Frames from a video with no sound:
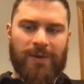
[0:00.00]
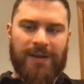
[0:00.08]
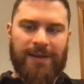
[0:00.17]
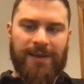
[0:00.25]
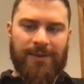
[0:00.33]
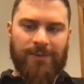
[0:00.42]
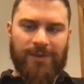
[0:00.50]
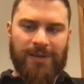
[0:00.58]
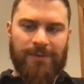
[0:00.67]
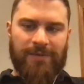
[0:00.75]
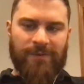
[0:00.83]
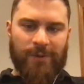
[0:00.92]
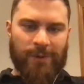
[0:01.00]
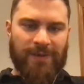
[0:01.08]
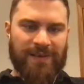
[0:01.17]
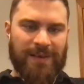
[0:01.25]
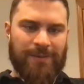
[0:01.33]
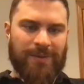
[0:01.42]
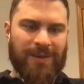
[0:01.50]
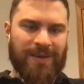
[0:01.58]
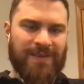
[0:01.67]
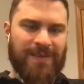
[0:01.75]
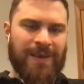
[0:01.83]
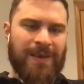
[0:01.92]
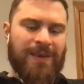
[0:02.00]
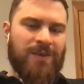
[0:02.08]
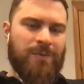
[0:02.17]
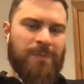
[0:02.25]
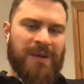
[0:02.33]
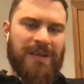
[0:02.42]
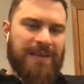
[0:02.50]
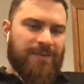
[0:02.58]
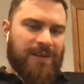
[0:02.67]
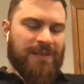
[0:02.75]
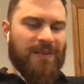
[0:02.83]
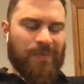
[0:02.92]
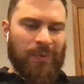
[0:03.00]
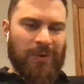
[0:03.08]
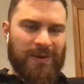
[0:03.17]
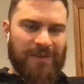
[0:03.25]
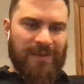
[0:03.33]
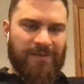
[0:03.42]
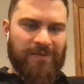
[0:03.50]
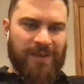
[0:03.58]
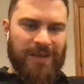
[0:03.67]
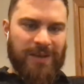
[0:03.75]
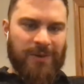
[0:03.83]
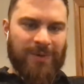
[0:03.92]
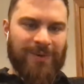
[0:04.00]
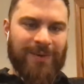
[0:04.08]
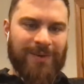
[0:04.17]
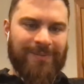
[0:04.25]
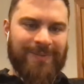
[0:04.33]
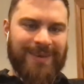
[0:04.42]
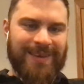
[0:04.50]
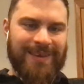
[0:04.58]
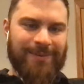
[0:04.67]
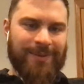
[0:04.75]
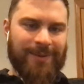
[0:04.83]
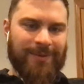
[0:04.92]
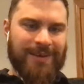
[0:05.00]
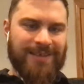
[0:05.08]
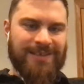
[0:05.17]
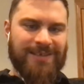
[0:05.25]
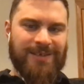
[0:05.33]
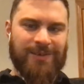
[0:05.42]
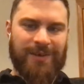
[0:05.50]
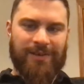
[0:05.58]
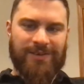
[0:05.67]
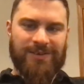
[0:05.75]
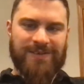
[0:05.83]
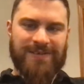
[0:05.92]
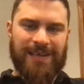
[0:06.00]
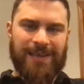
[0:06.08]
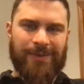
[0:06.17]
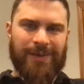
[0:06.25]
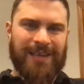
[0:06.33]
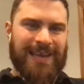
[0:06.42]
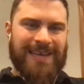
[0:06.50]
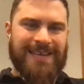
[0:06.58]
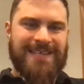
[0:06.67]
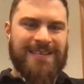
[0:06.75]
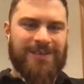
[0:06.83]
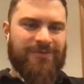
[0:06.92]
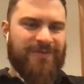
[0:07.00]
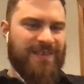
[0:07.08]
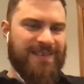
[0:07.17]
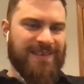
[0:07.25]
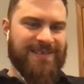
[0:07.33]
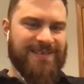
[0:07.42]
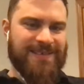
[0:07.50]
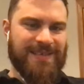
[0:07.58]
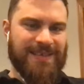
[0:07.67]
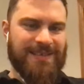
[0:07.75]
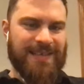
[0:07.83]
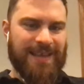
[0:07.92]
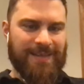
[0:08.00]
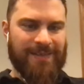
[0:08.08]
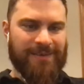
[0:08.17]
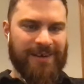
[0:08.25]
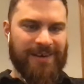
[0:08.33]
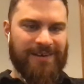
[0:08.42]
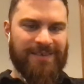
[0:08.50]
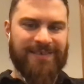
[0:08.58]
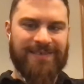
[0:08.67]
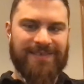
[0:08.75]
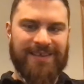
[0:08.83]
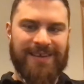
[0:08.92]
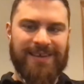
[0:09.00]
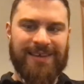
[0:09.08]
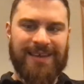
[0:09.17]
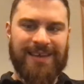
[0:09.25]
I really want to focus on, because you might, even at this point in this video, be wanting to tune out and just say, well, like, I teach physics to 10th graders. Like,